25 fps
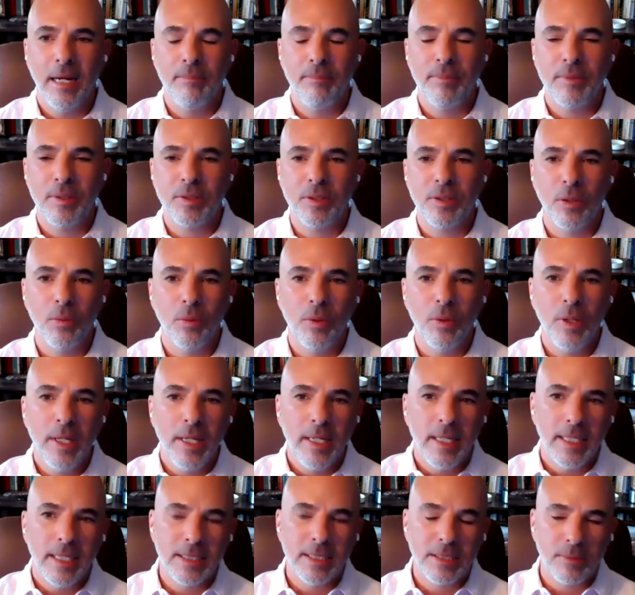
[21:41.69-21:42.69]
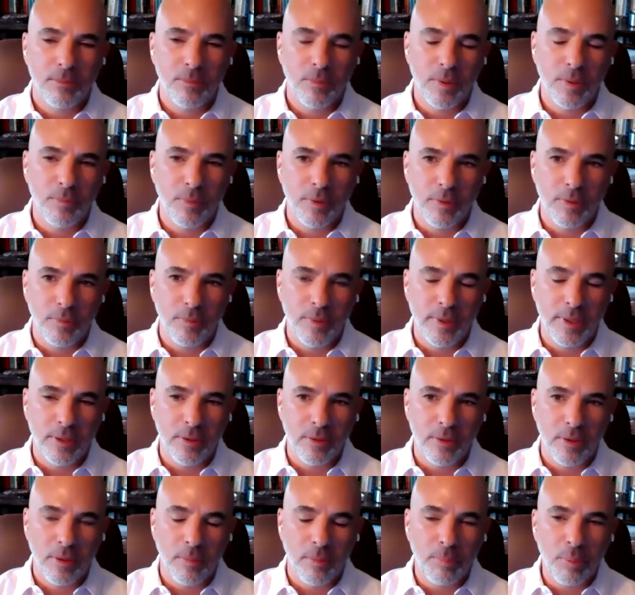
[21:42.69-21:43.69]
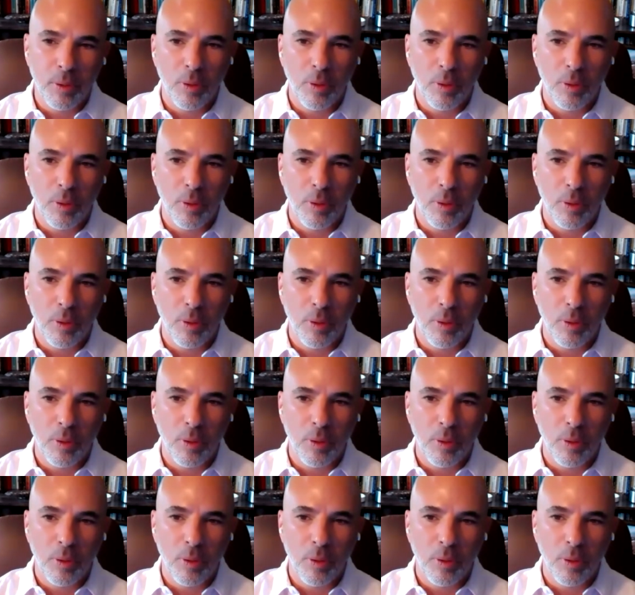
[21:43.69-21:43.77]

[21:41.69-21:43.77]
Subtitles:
So when you're